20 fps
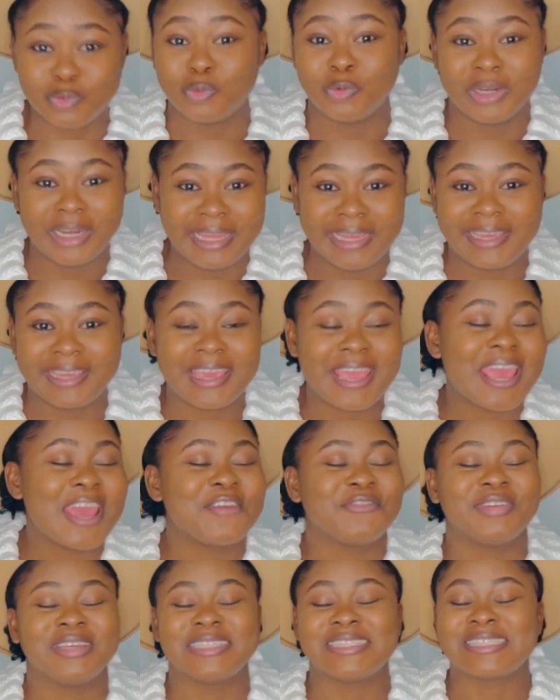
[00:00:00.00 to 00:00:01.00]
like
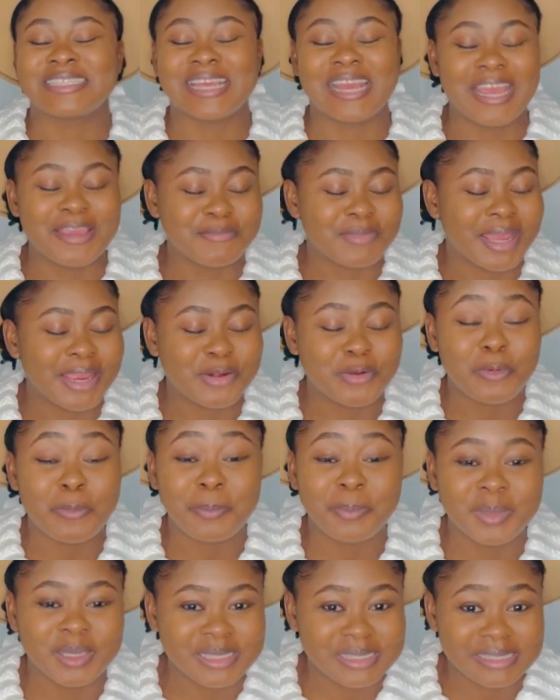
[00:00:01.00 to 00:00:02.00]
every time, I
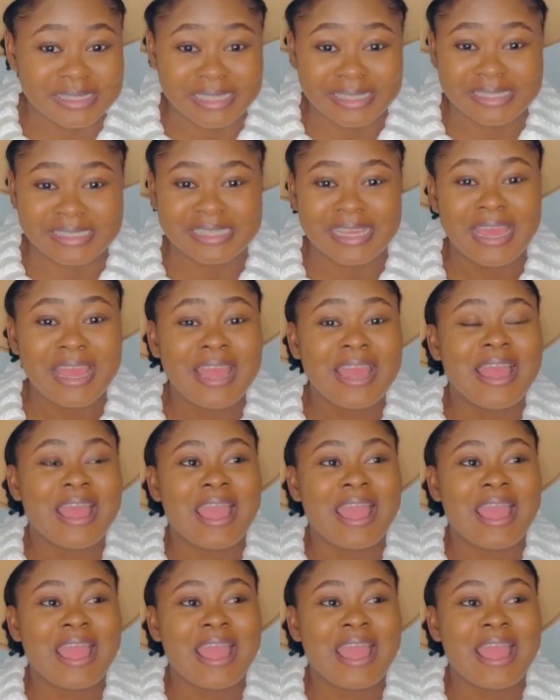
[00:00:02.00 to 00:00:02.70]
don't miss it.